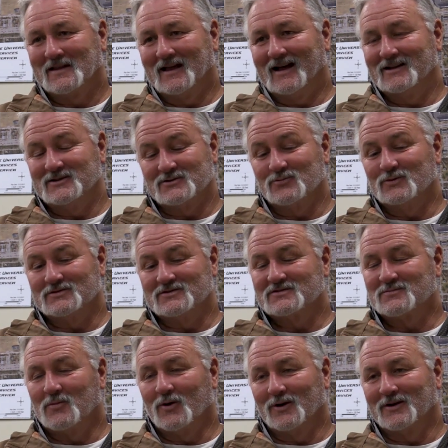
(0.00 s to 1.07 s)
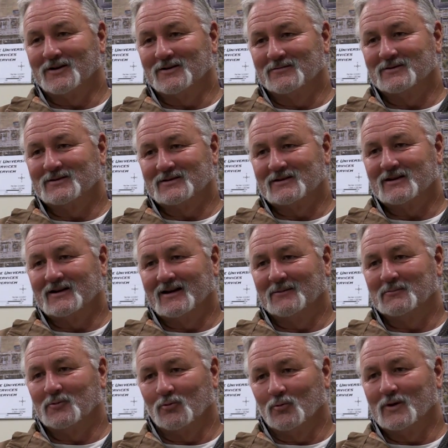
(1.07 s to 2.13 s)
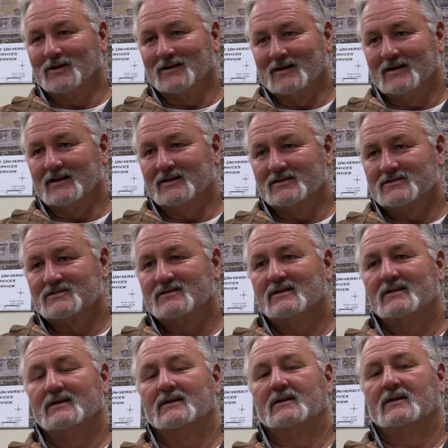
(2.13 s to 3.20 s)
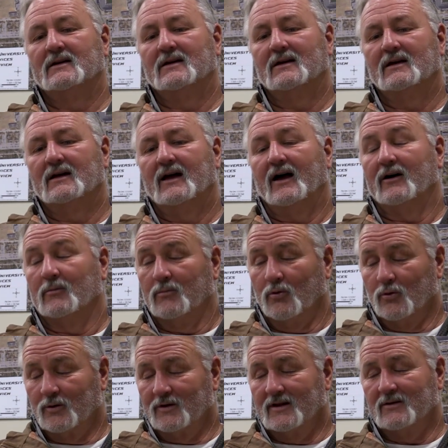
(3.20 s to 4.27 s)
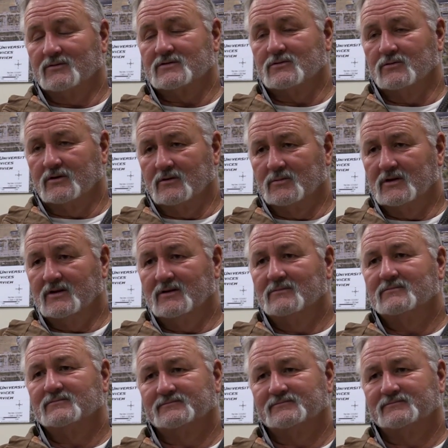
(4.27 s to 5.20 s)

I just wasn't smart enough at the time to realize how important that was going to be.